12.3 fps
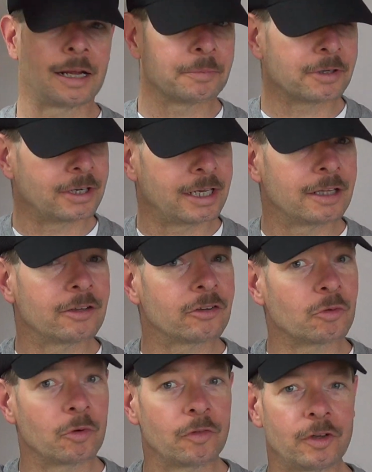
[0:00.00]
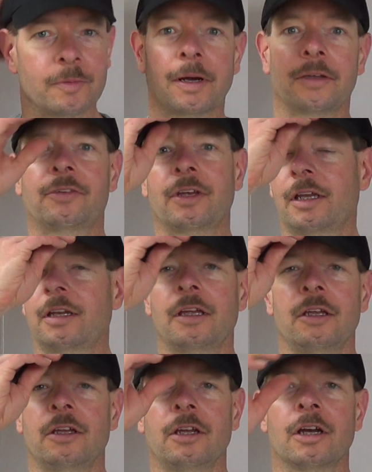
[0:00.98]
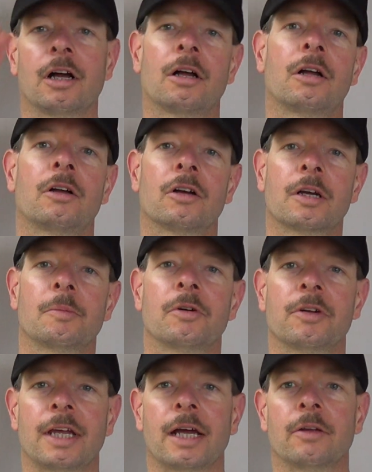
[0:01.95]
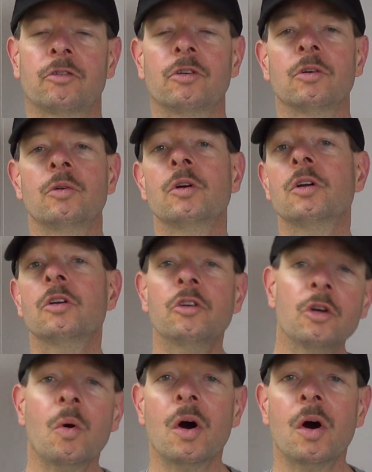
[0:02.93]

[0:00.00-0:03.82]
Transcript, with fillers: I'm going to end this review by saying, y'all come on down to New